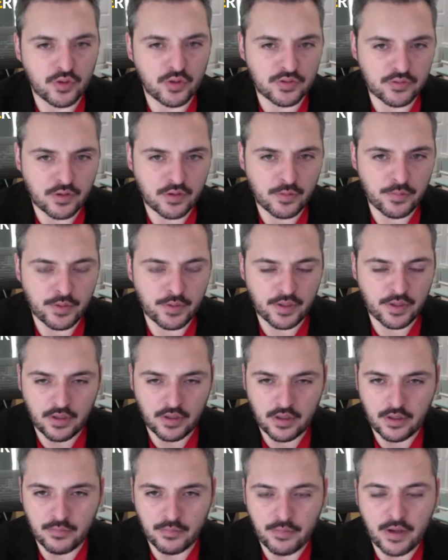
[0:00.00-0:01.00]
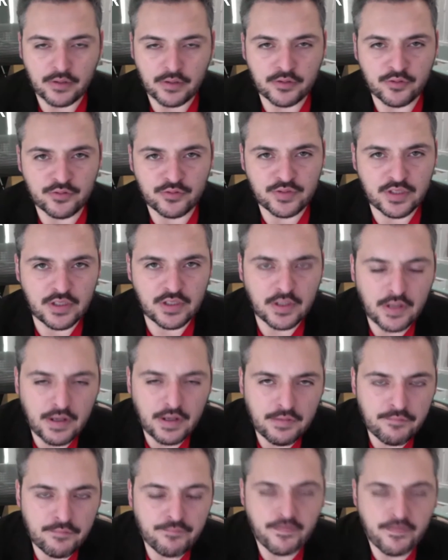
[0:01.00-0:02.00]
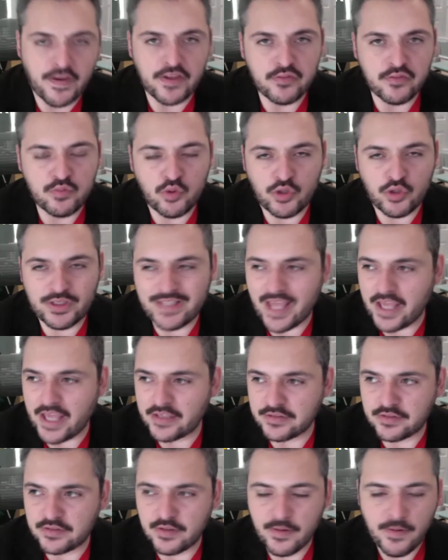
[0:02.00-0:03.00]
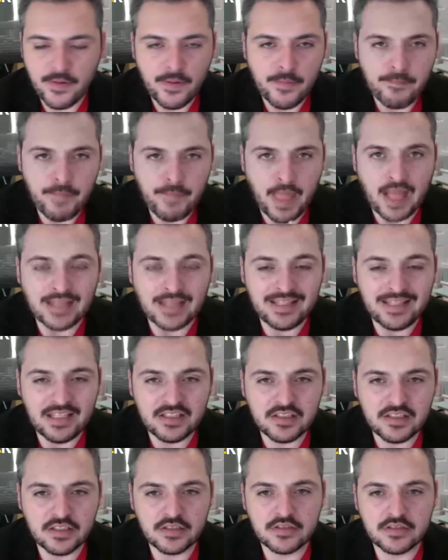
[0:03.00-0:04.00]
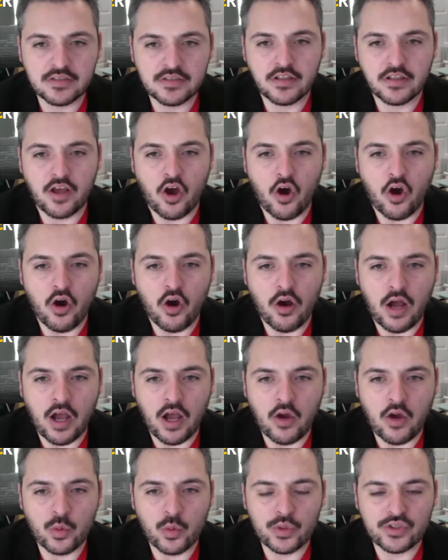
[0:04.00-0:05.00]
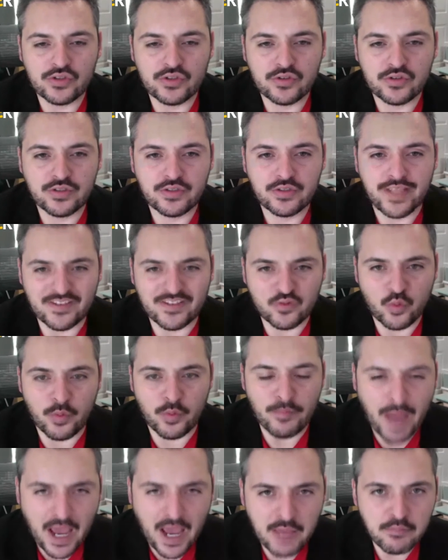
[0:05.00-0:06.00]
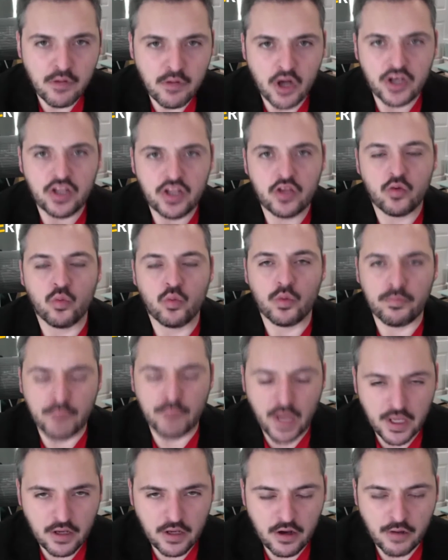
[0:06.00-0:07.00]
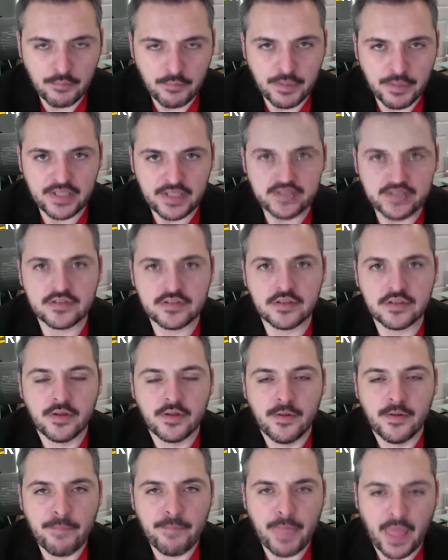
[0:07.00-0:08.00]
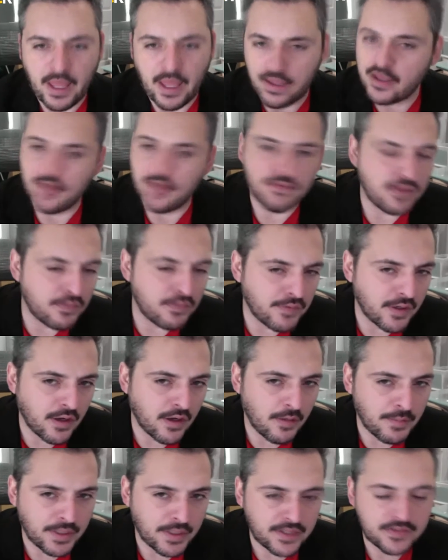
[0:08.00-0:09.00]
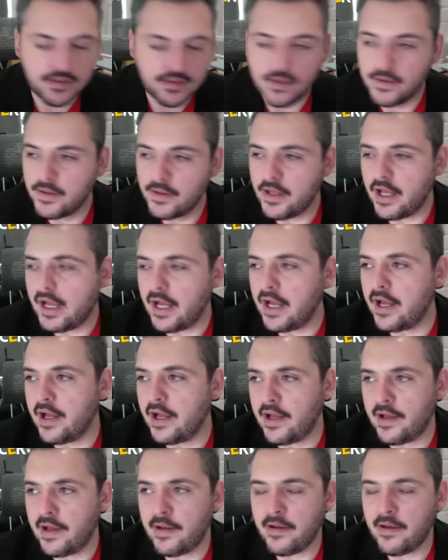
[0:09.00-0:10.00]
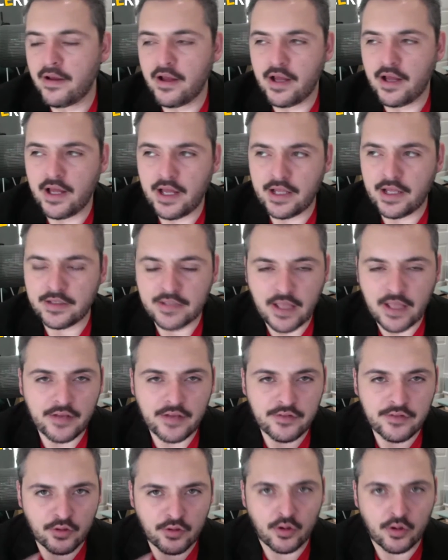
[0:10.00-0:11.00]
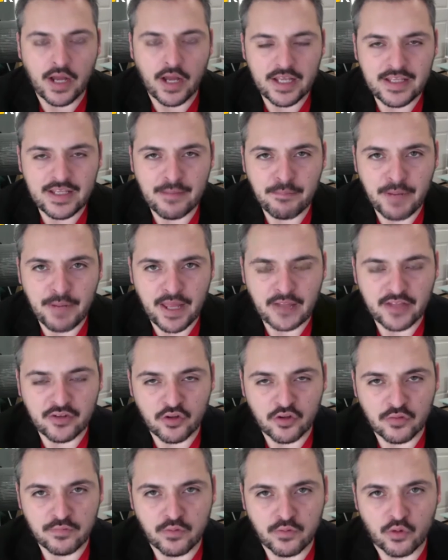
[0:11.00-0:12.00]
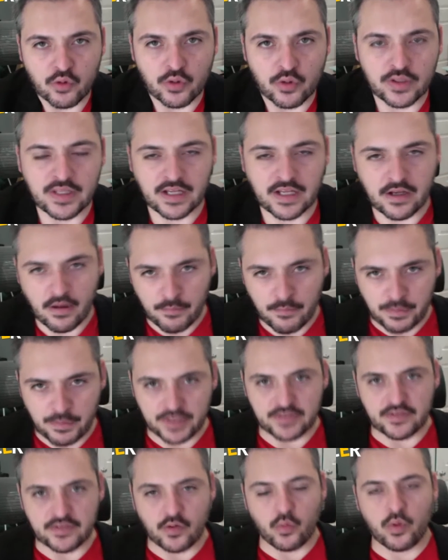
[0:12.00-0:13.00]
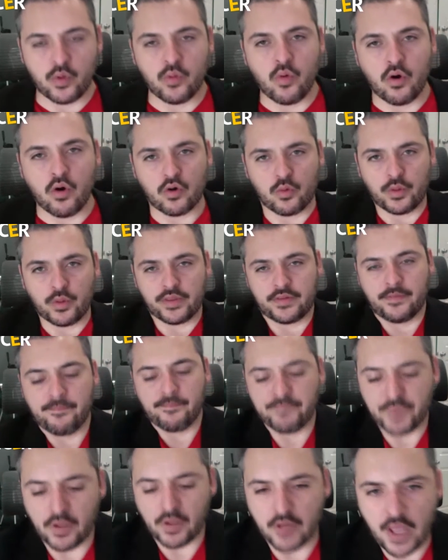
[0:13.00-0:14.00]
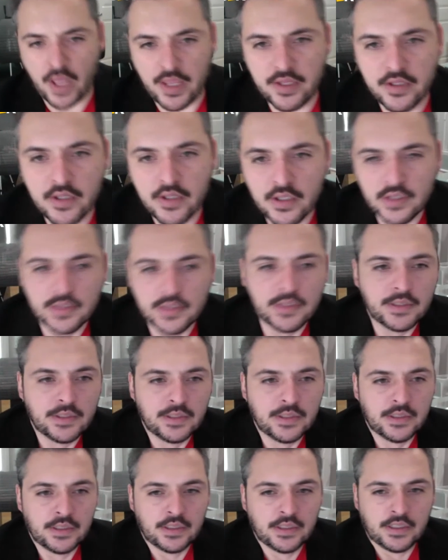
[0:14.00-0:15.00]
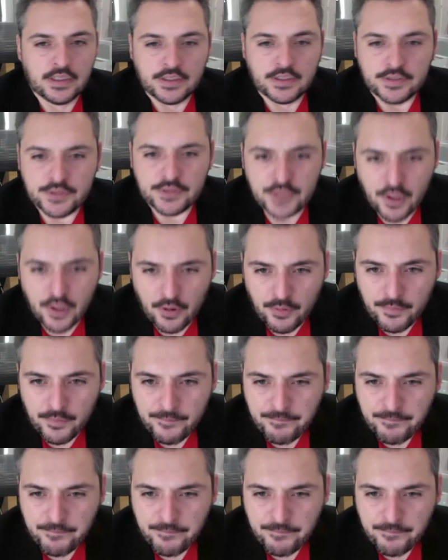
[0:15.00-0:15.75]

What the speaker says: are going to be about to see a Facebook test. And this is, I always test with my money, with my companies. I have different companies. And then, you know, I apply those for the company that we work with. Okay. So